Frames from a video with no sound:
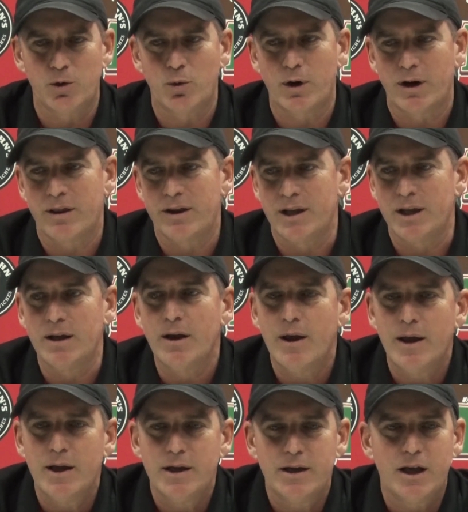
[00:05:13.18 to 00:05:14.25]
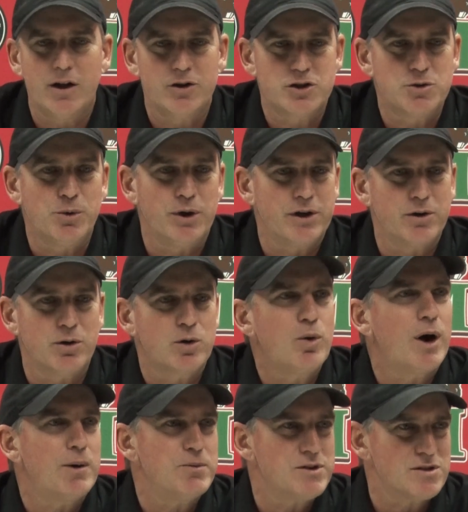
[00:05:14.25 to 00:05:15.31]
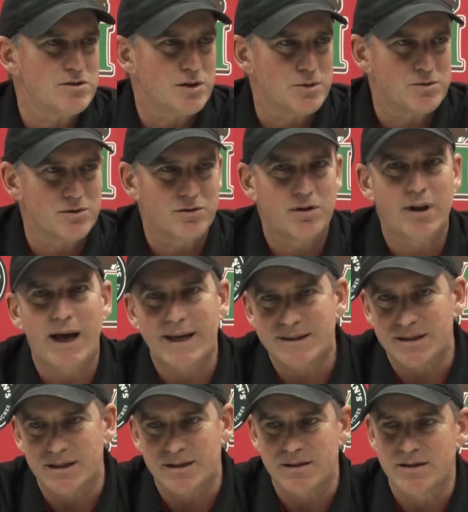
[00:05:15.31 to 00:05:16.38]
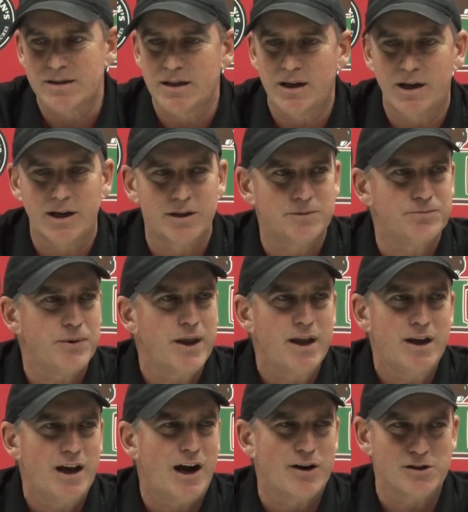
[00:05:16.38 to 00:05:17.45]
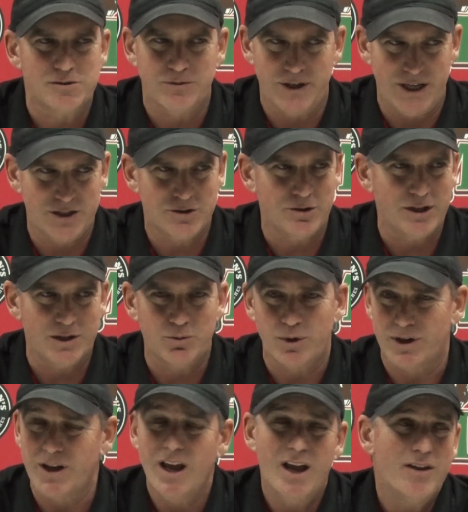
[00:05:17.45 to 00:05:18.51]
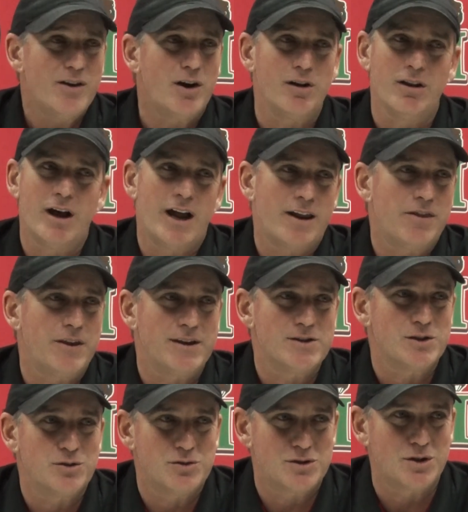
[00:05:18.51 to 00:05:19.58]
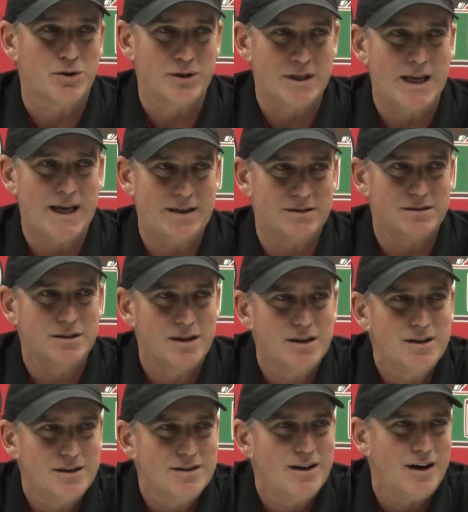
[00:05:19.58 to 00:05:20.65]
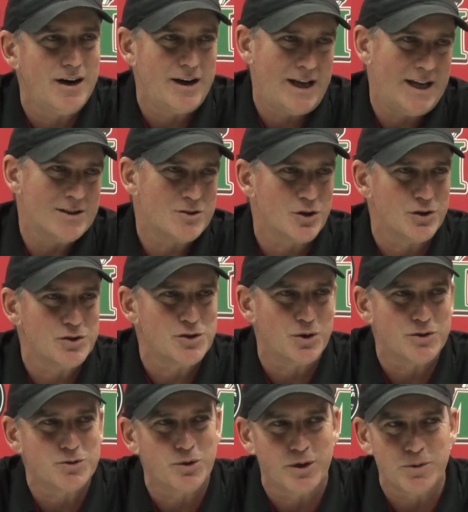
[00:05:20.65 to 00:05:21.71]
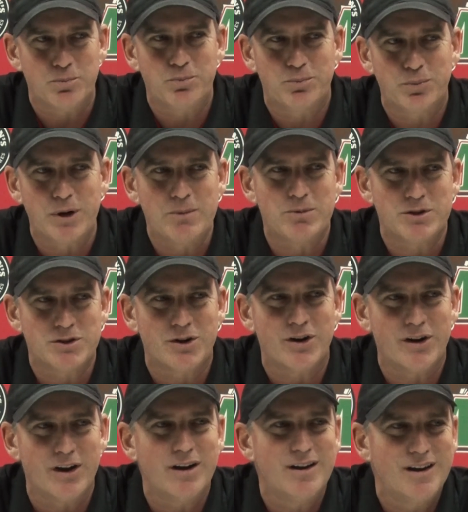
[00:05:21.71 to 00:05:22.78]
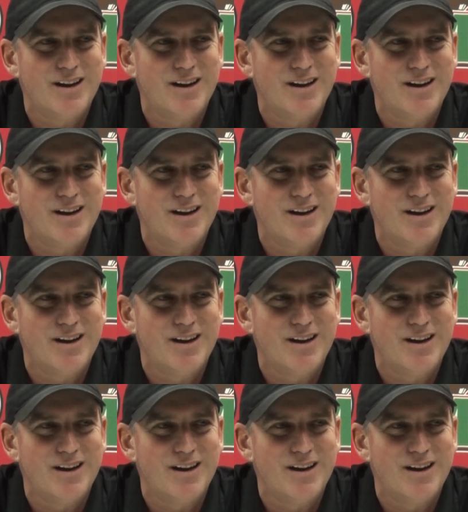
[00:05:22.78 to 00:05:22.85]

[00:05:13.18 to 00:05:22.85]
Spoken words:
What are the eligibility requirements in terms of classes? How does financial aid work? There are a lot of things that are still yet unanswered, so it's really premature to